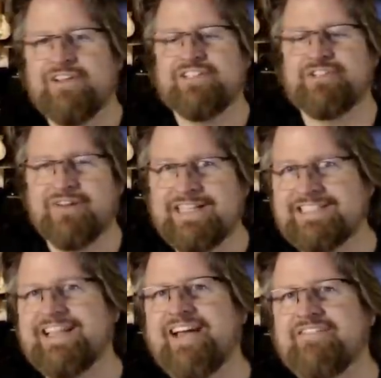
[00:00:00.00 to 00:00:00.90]
So let's
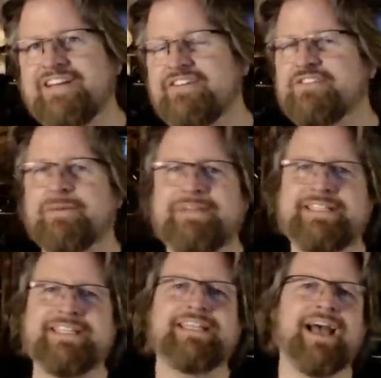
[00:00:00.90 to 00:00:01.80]
dive into some
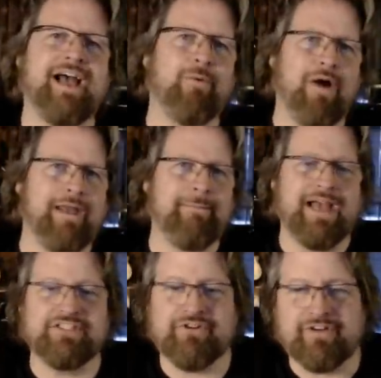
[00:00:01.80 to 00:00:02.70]
D I Y
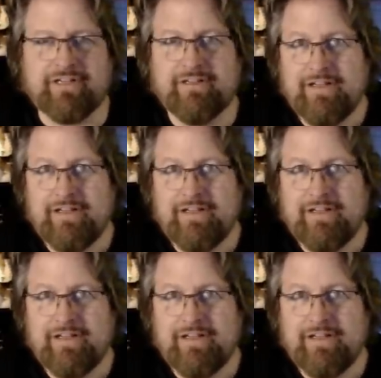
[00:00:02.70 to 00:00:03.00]
mastering.